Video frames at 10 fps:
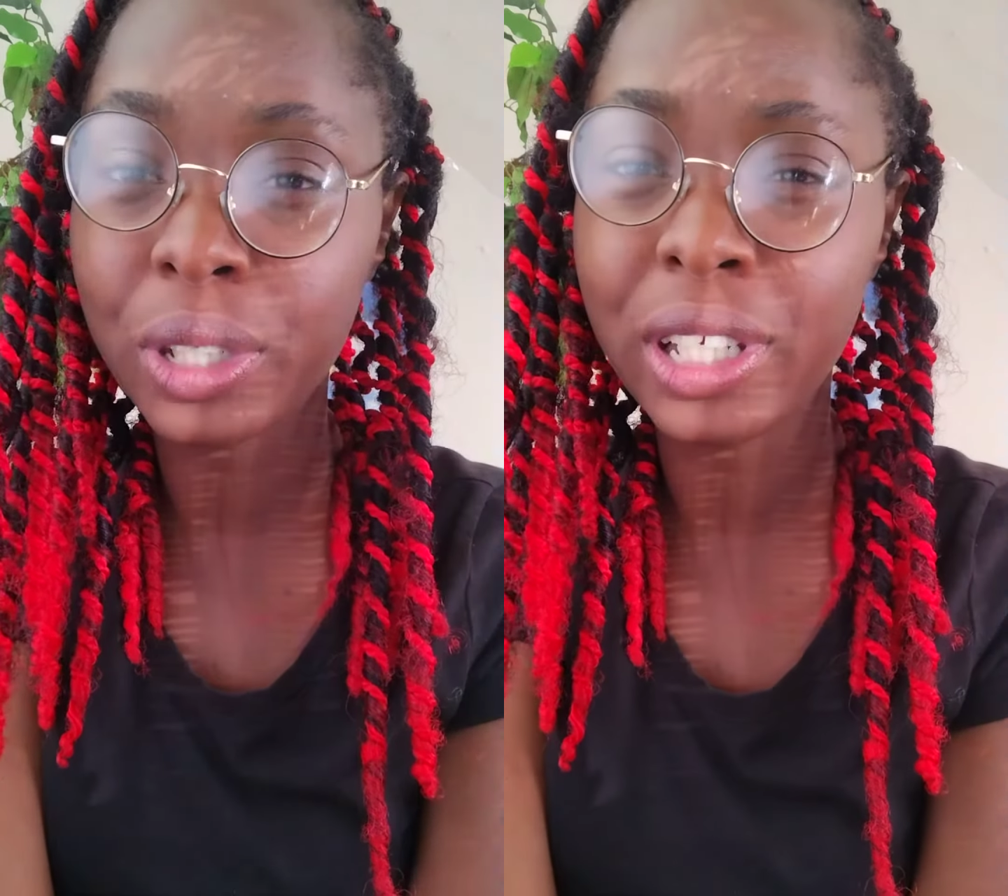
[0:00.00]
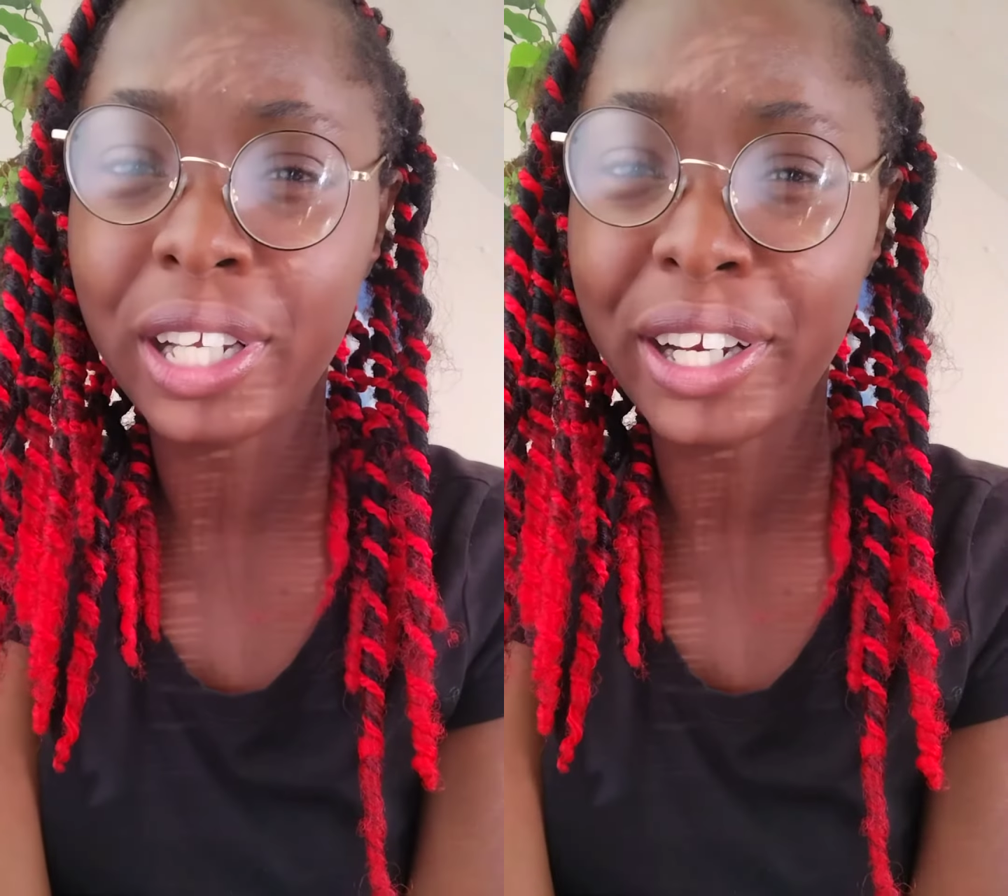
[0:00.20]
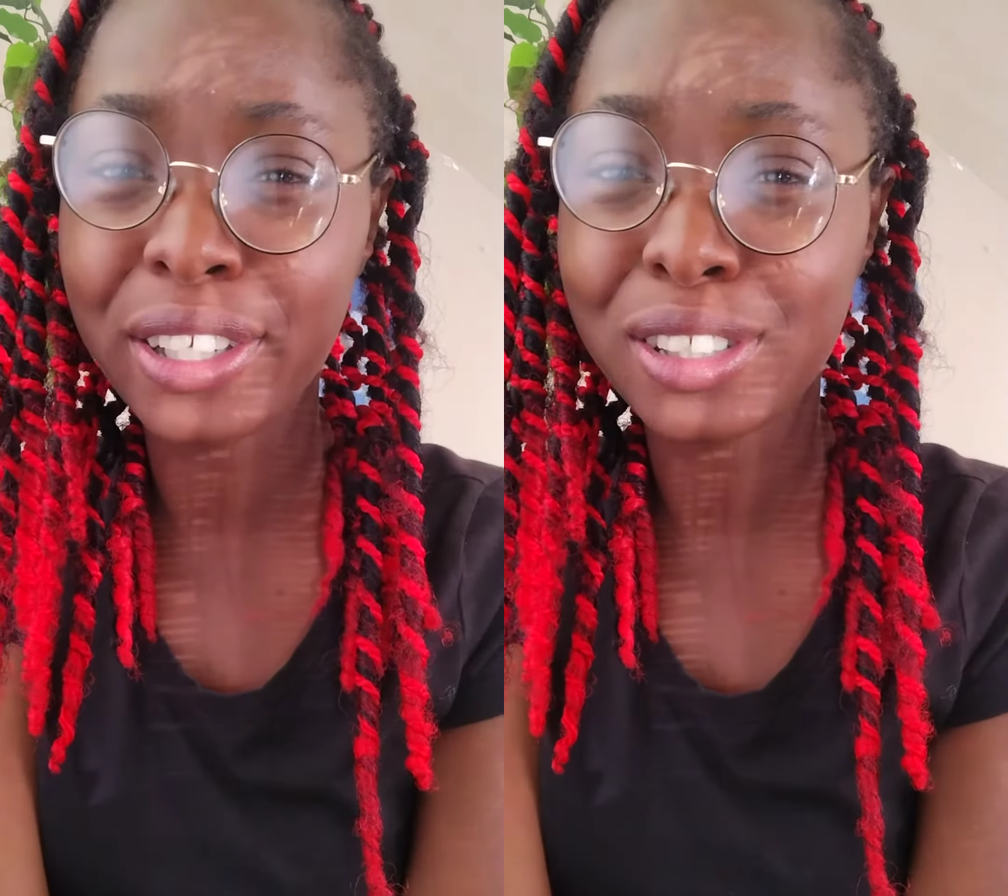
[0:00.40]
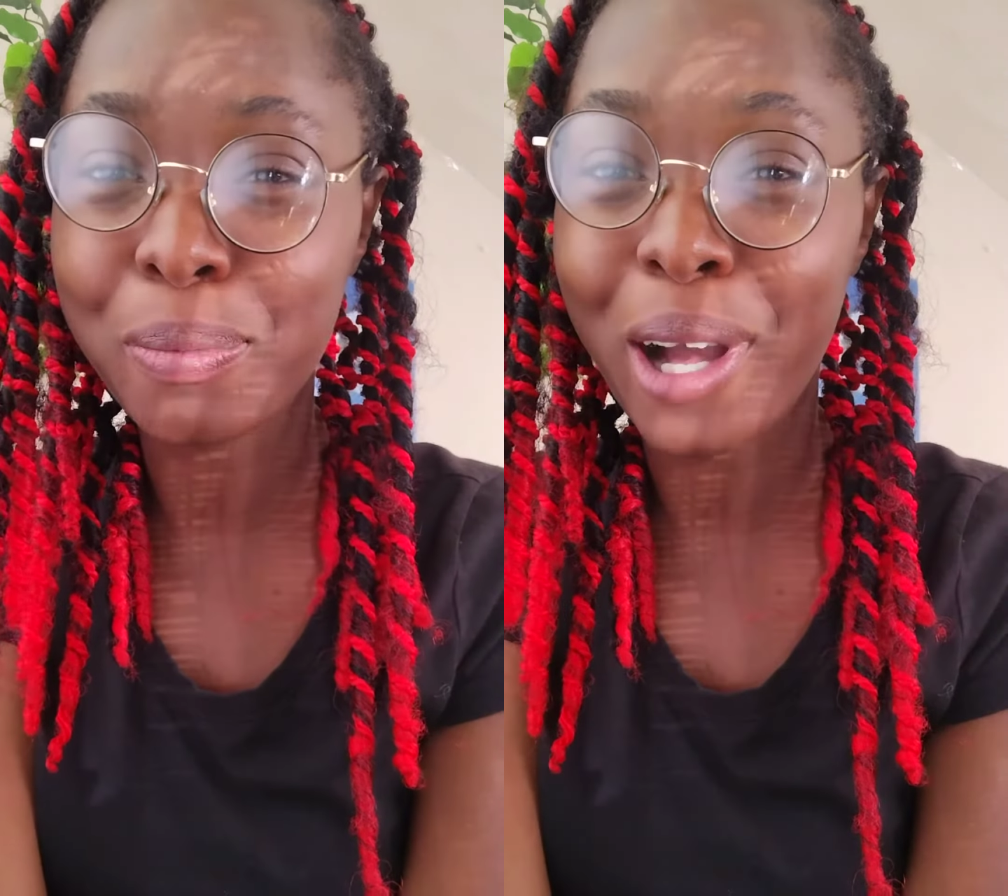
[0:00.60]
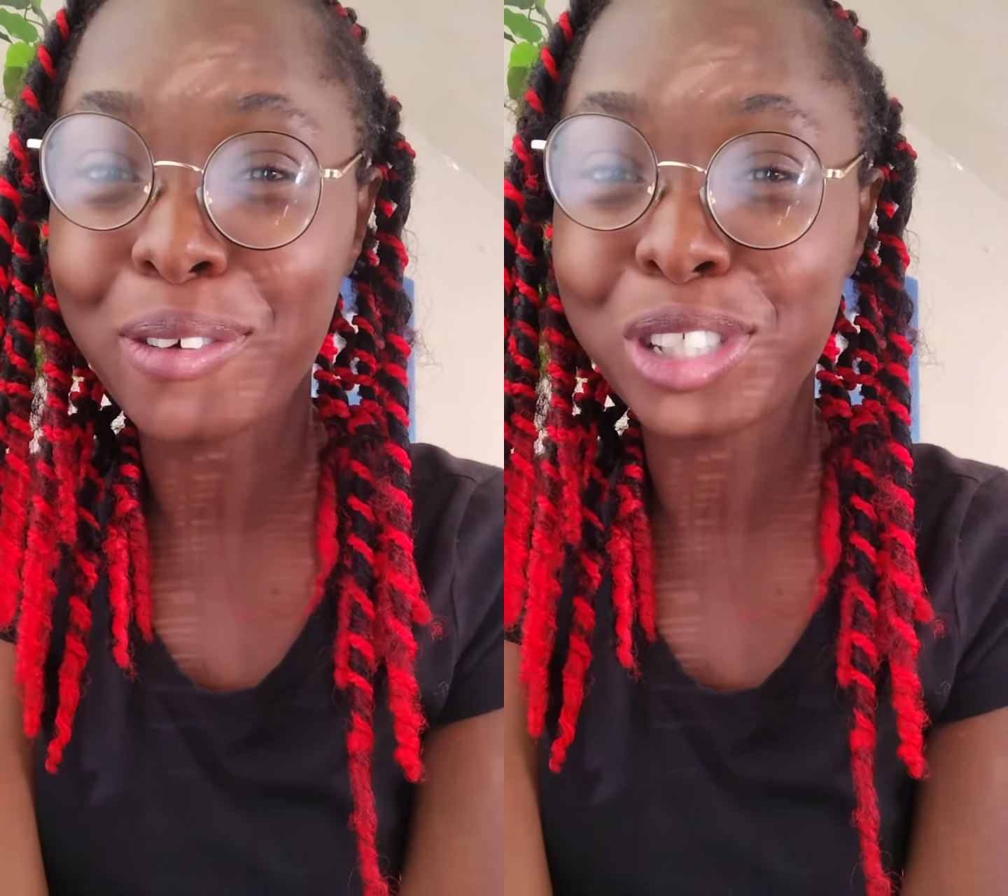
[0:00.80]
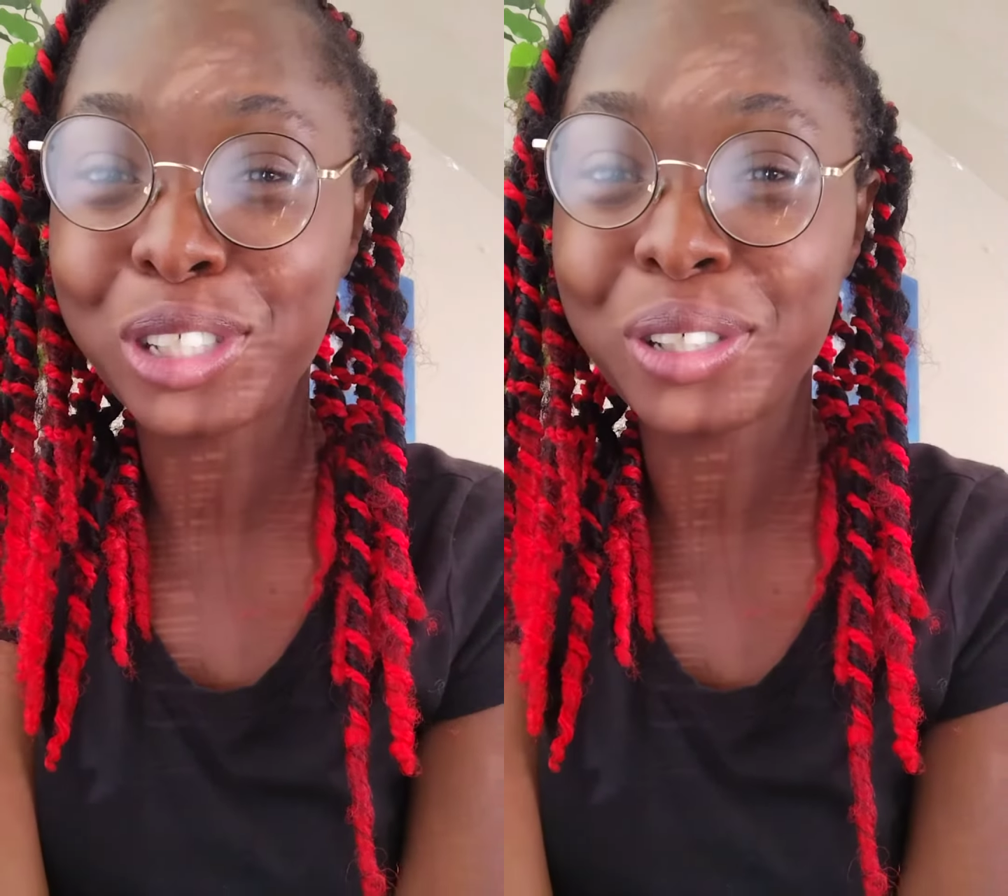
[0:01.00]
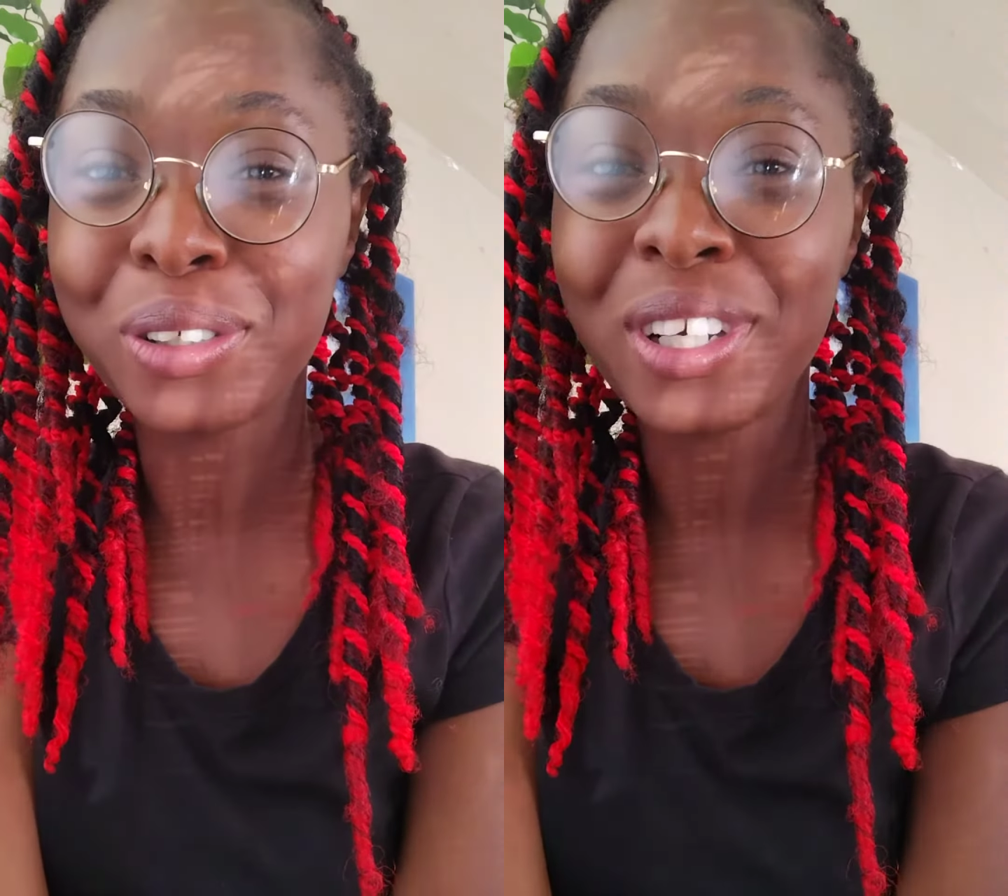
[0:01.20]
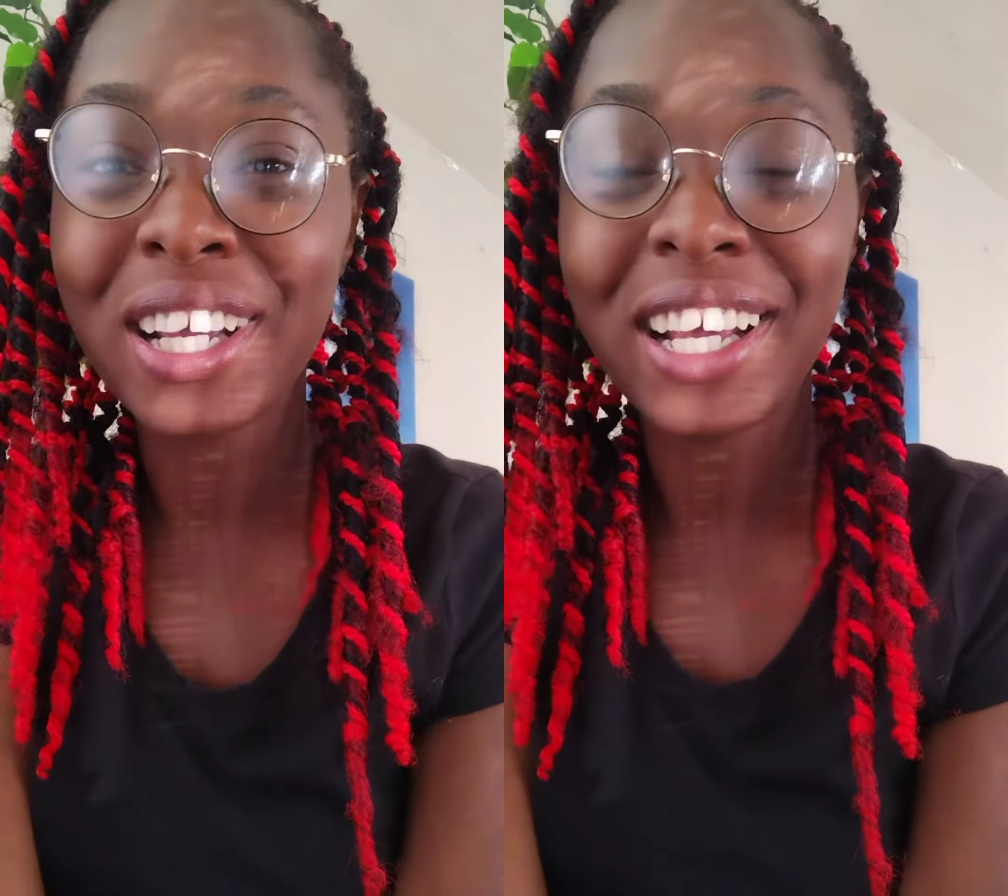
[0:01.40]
He cares about you.